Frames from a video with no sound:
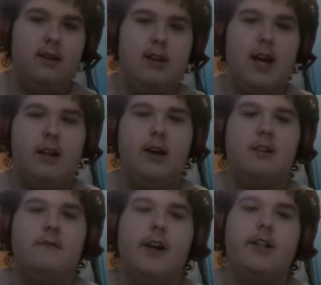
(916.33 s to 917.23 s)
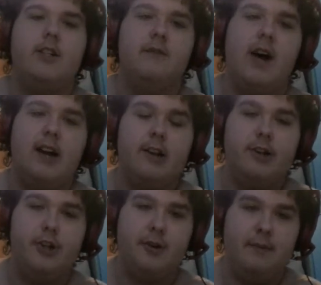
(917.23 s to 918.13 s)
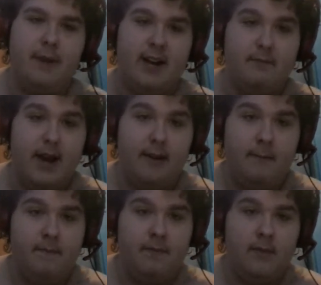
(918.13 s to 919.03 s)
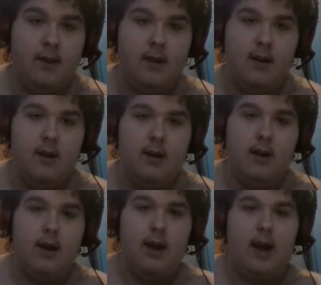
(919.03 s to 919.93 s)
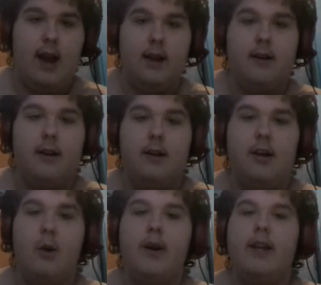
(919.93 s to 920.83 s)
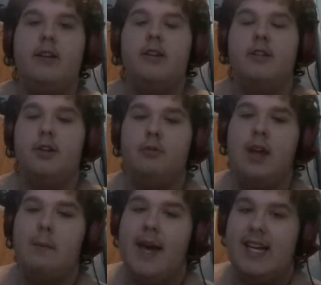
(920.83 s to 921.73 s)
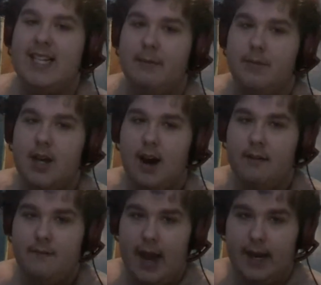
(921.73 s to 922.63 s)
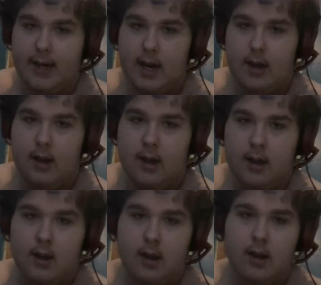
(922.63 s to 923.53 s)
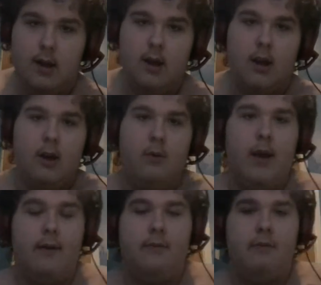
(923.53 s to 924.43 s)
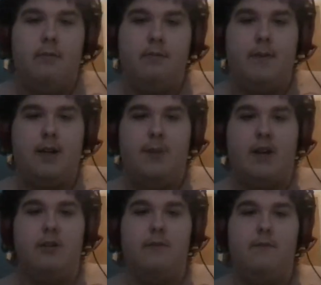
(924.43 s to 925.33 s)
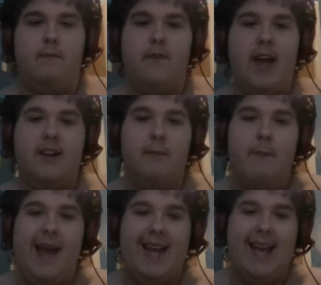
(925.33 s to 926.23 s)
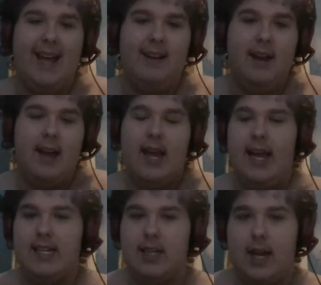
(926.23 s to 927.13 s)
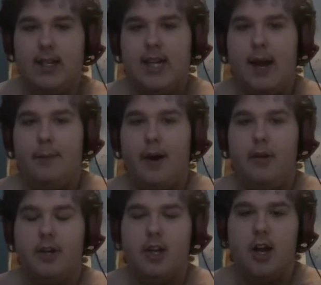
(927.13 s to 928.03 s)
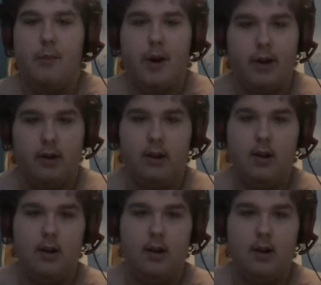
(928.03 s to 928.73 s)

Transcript: Kylo has flashes of Anakin choking Padme. Anakin going into the suit that makes him Darth Vader we have flashbacks of Vader making his lightsaber and the turmoil.